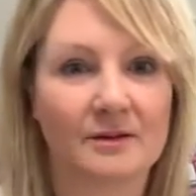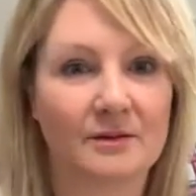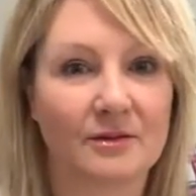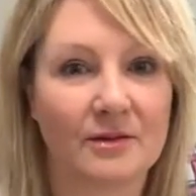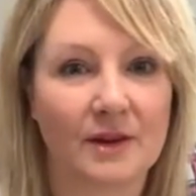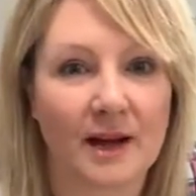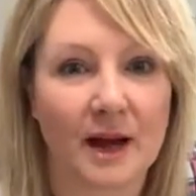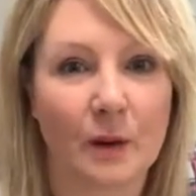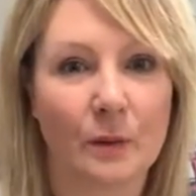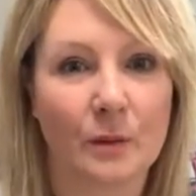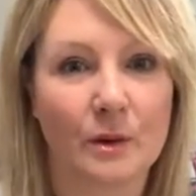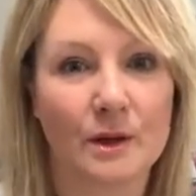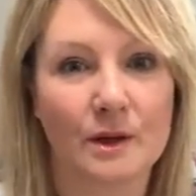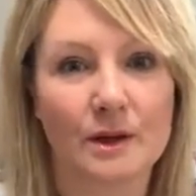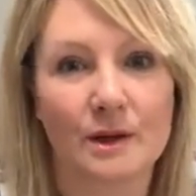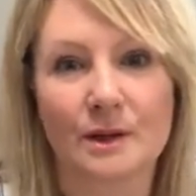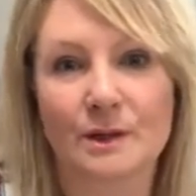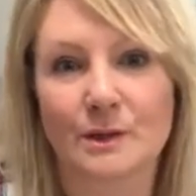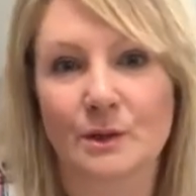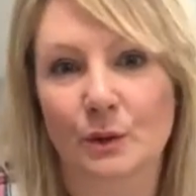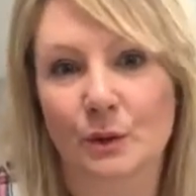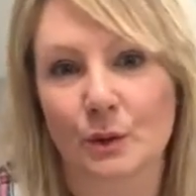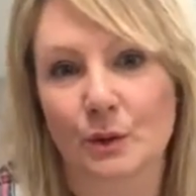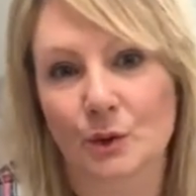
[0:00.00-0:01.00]

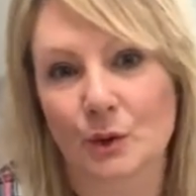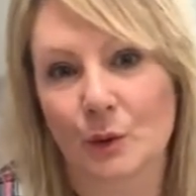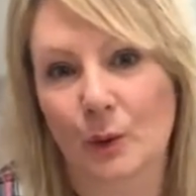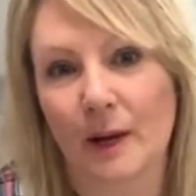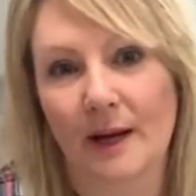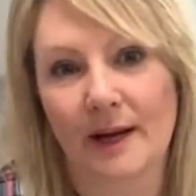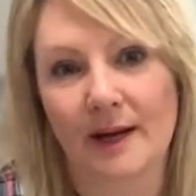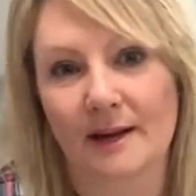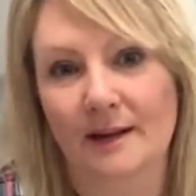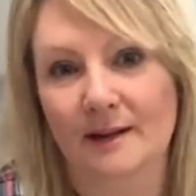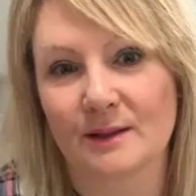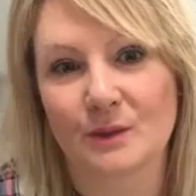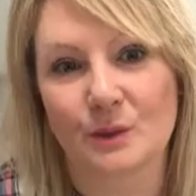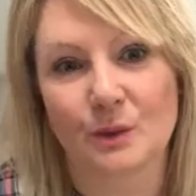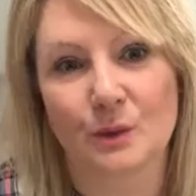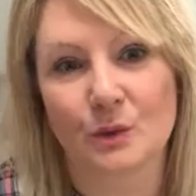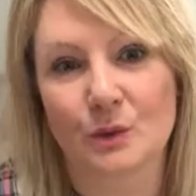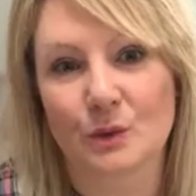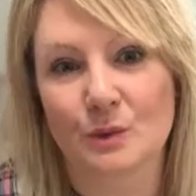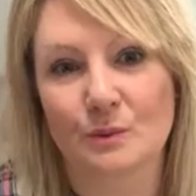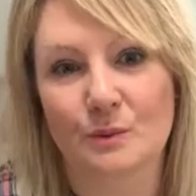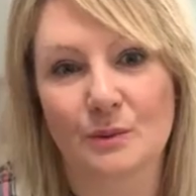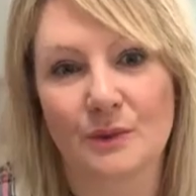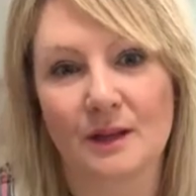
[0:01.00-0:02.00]
flowers or twigs or
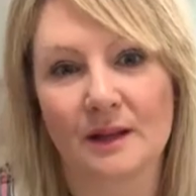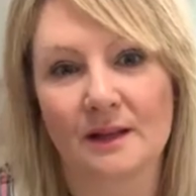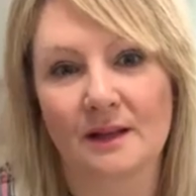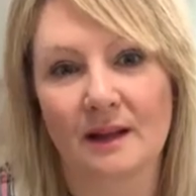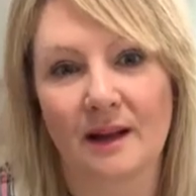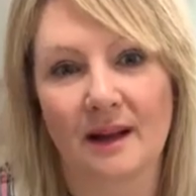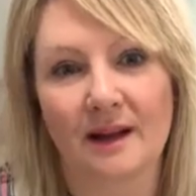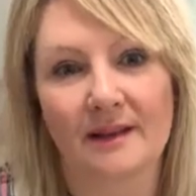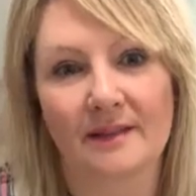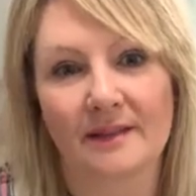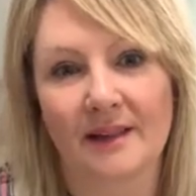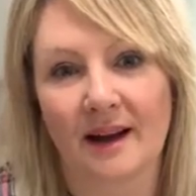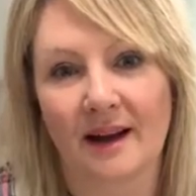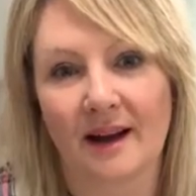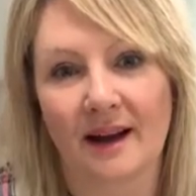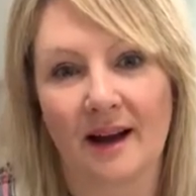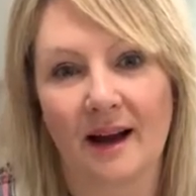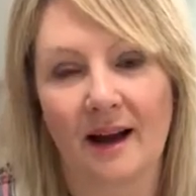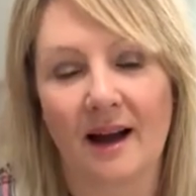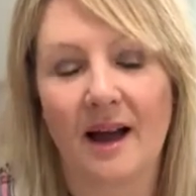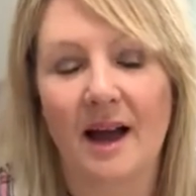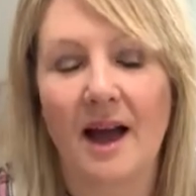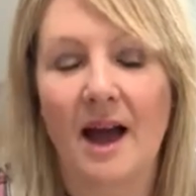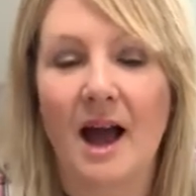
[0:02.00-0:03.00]
something like
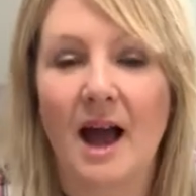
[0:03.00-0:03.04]
that,